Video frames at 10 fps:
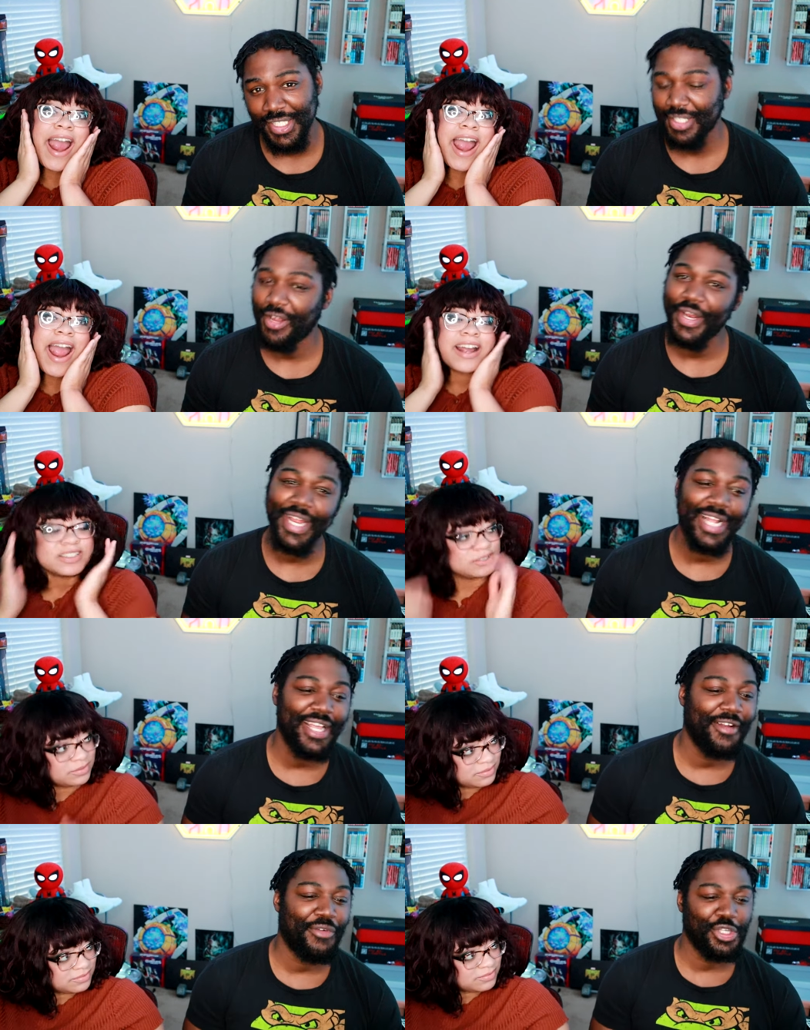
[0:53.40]
Speaker 1: It's the
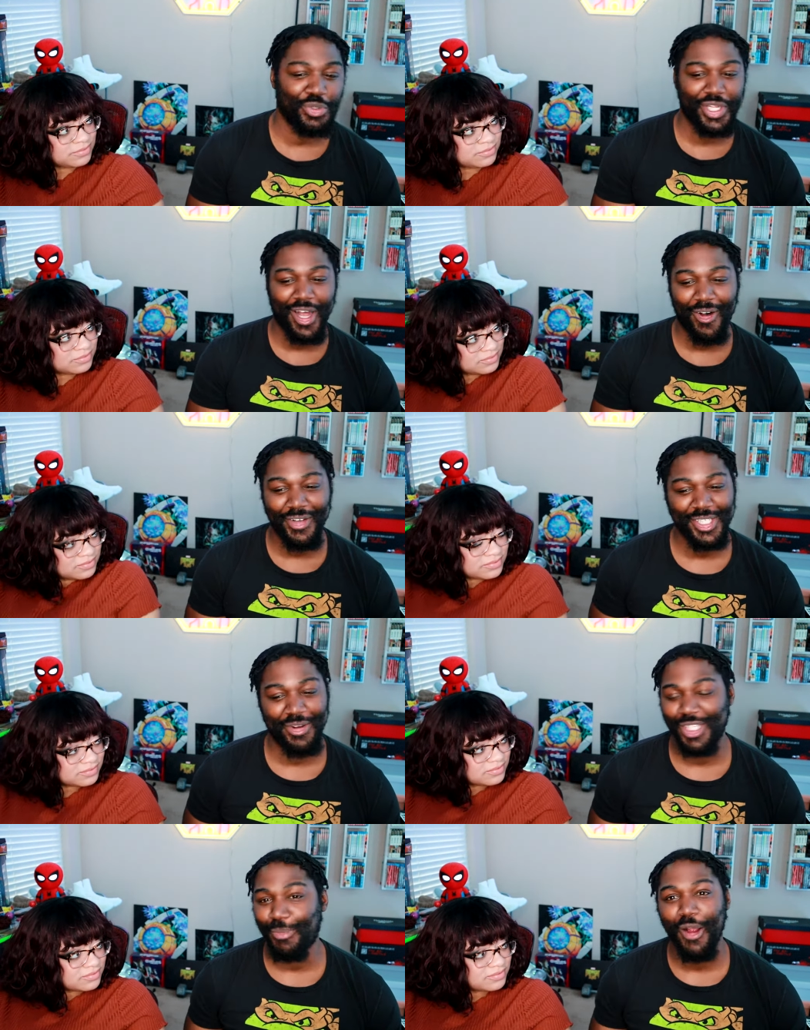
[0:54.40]
39th anniversary, y'all.
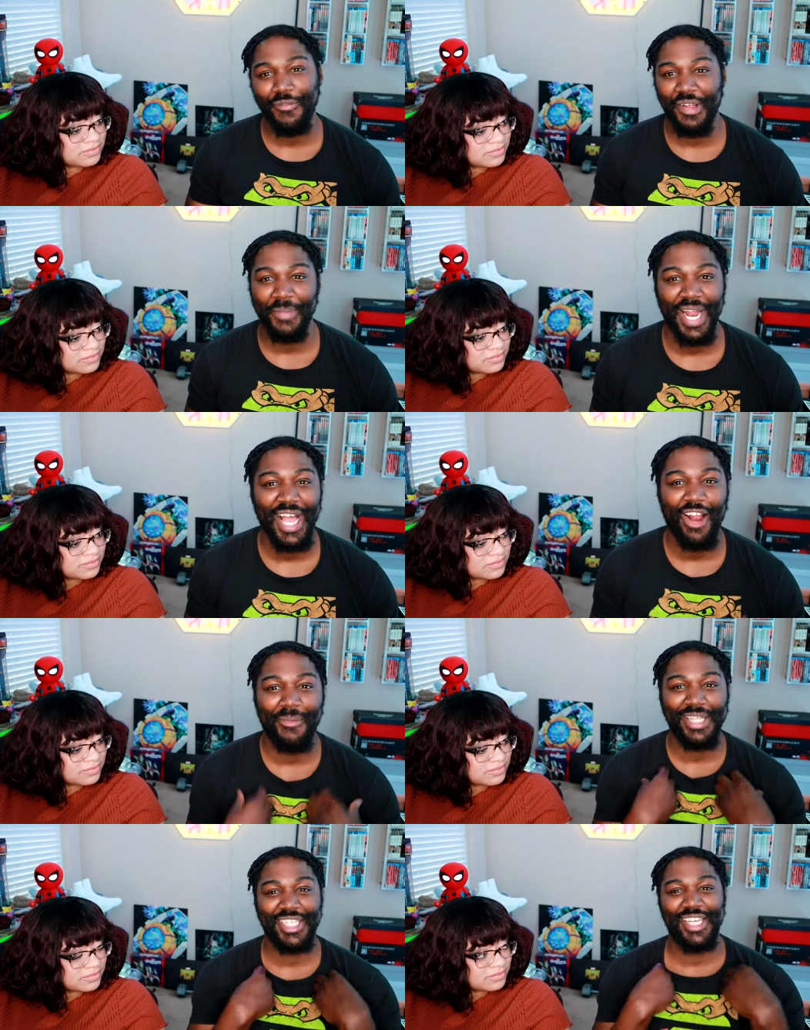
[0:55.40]
So it's perfect, man. I got
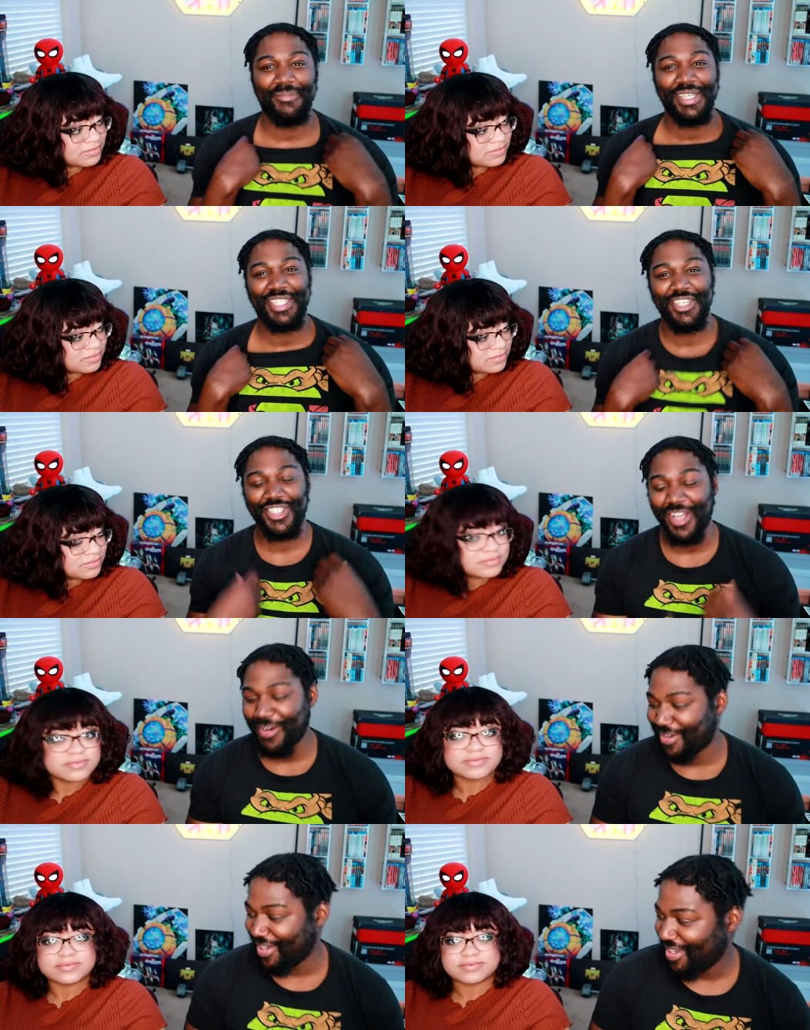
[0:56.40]
on my TMNT
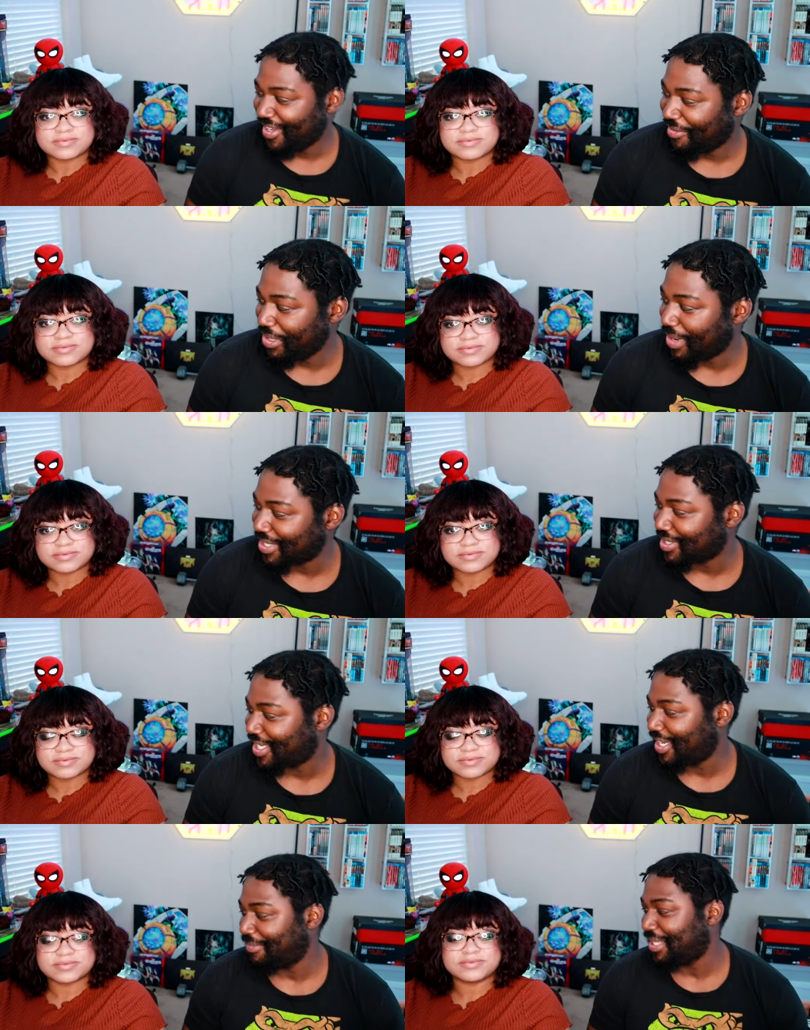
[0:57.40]
shirt. We watching
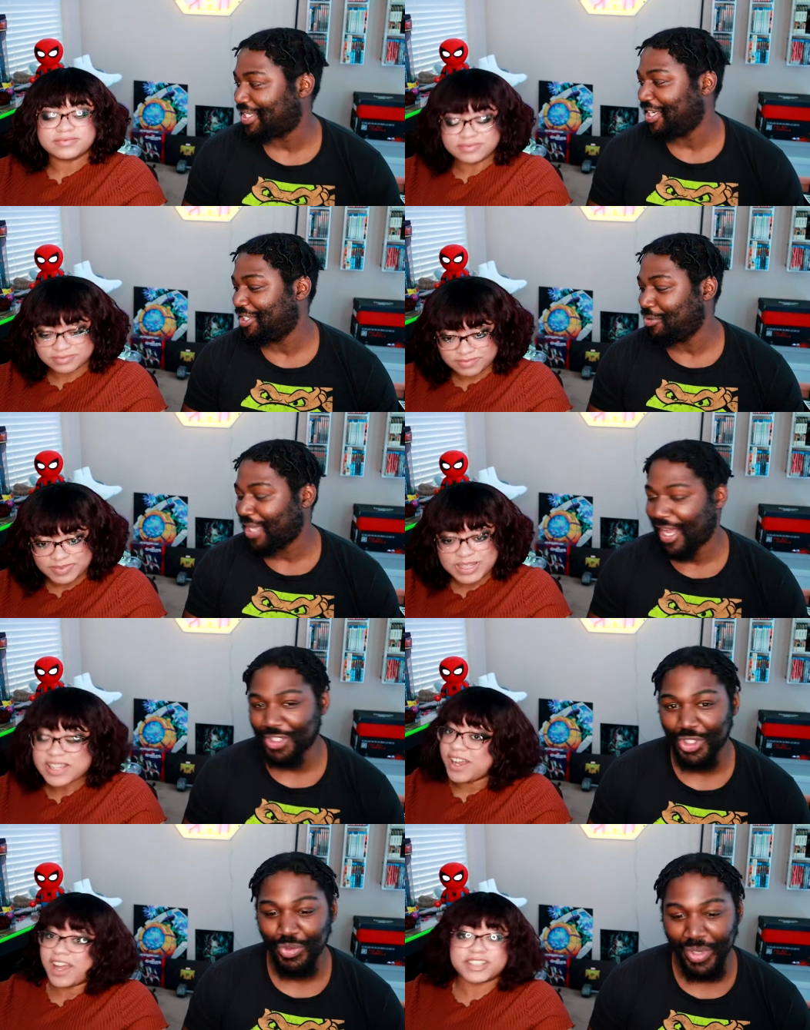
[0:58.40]
TMNT
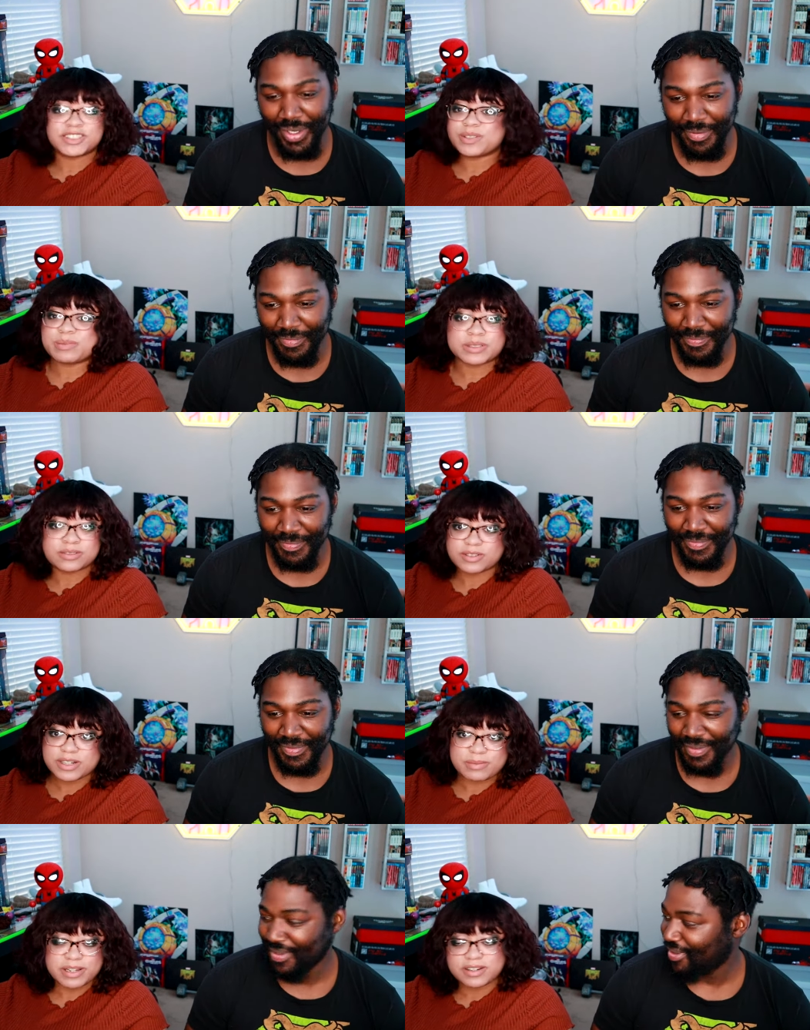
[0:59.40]
2003.
Speaker 2: I should have put some
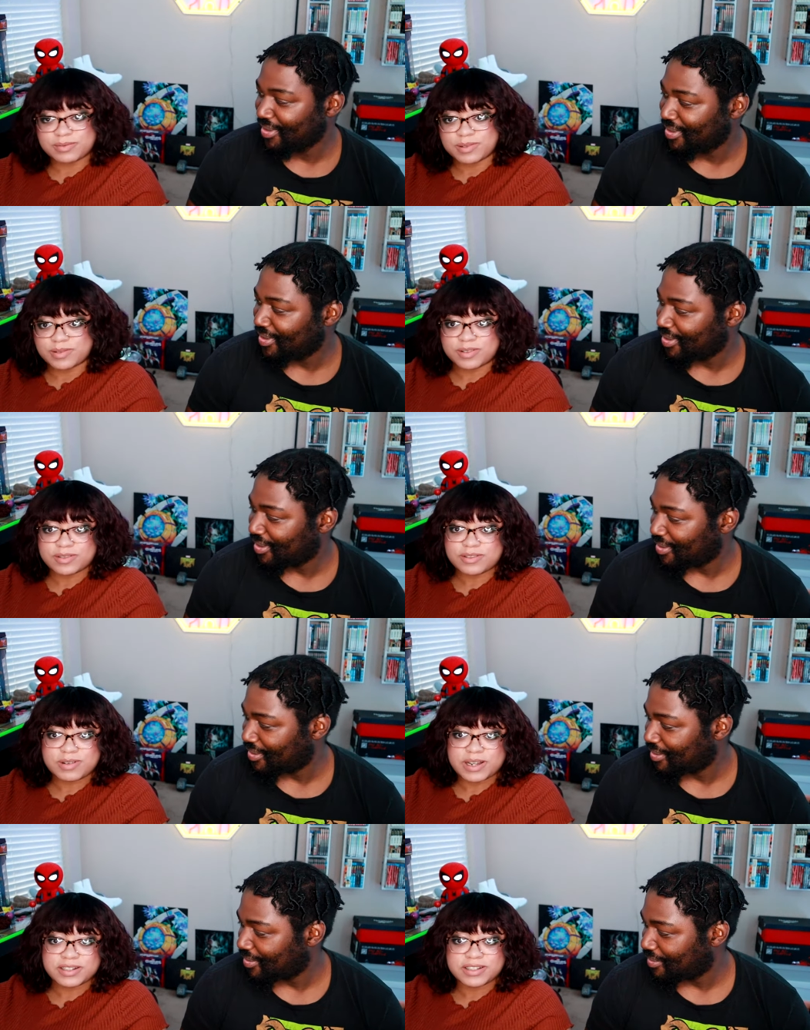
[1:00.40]
green makeup on. I don't know
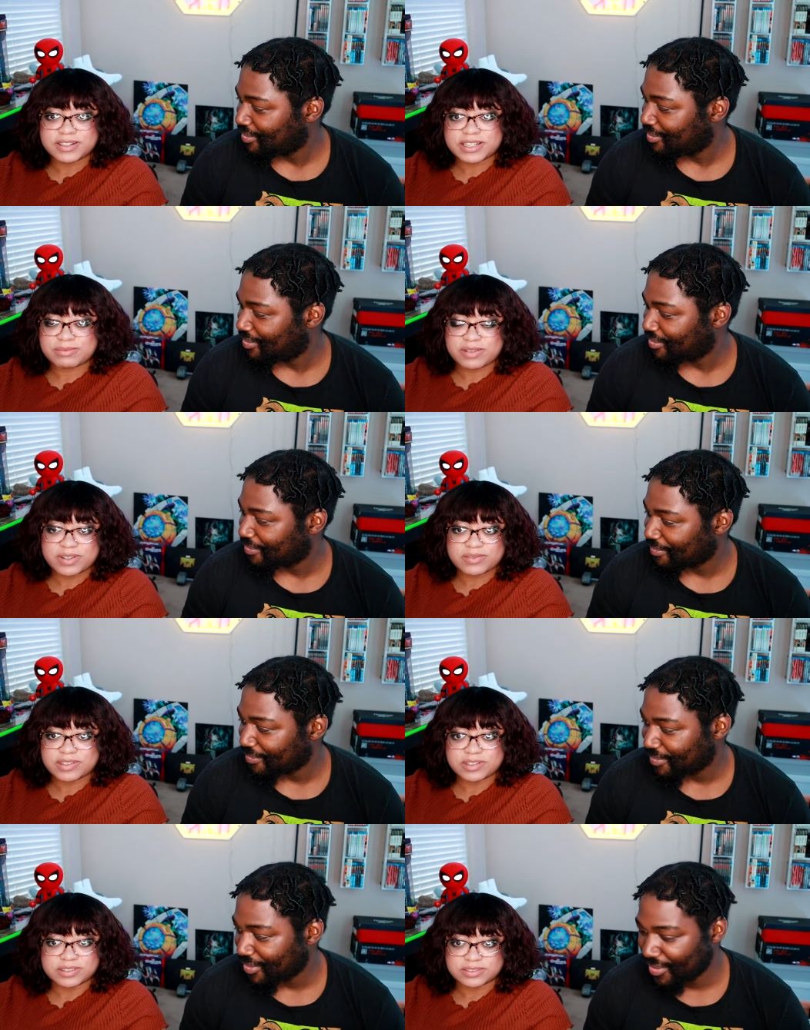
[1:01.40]
why I didn't. That's my
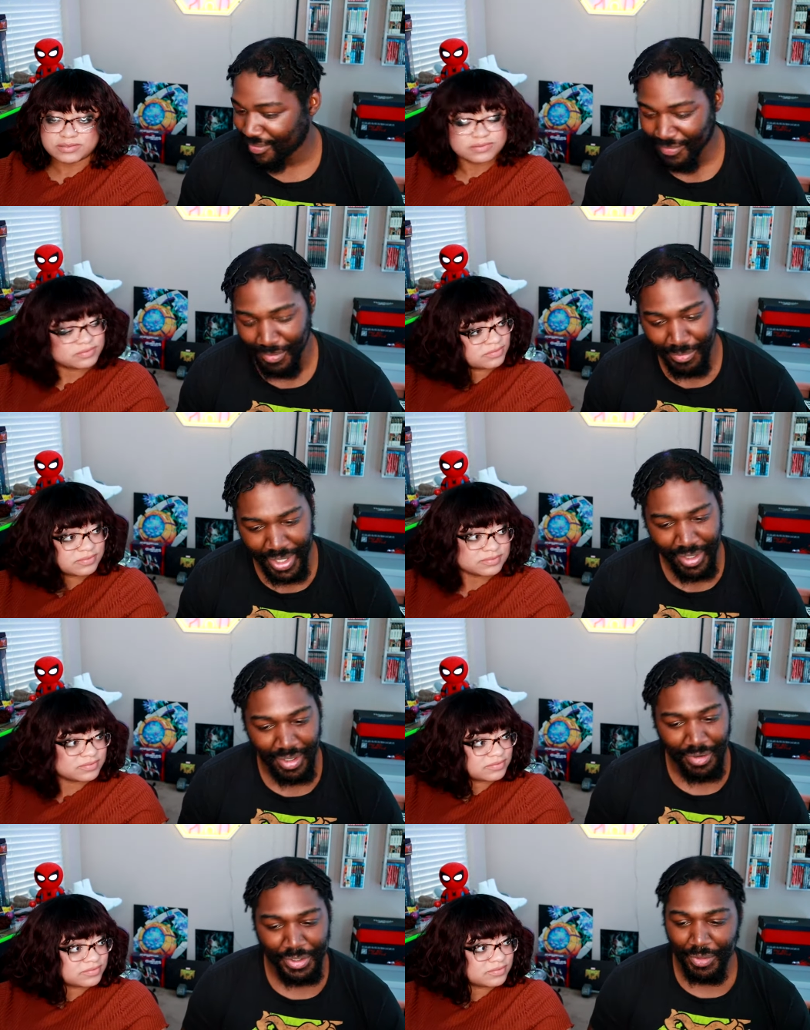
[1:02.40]
favorite color.
Speaker 1: For
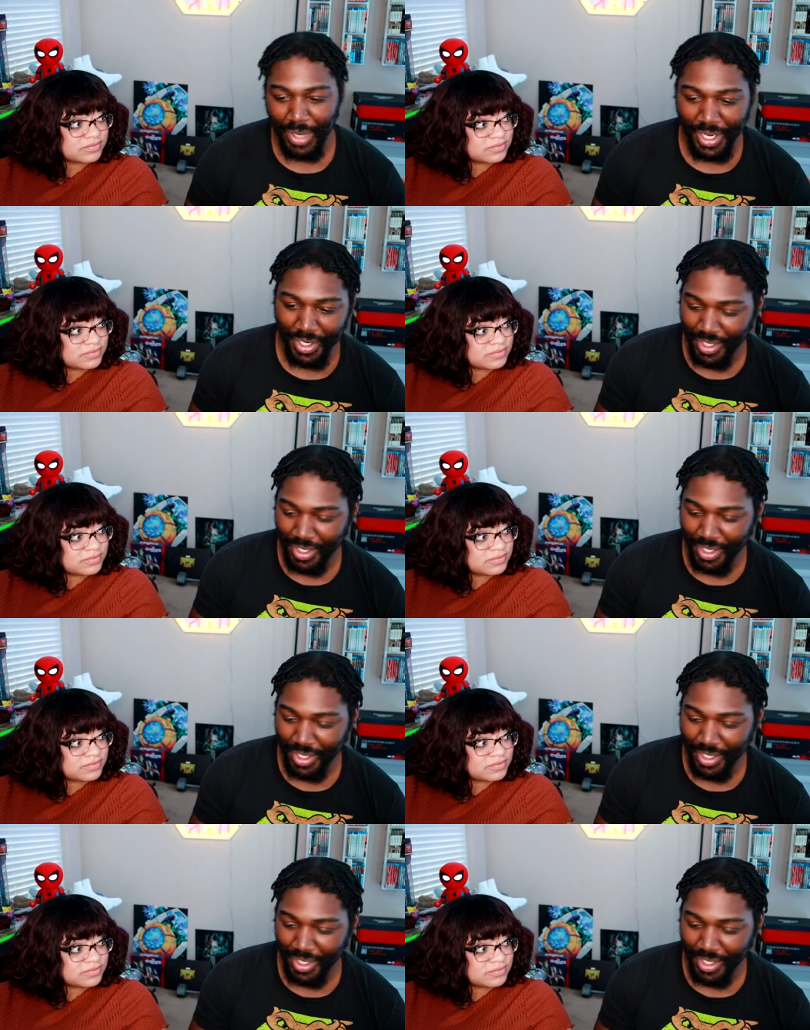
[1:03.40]
real? I don't know why you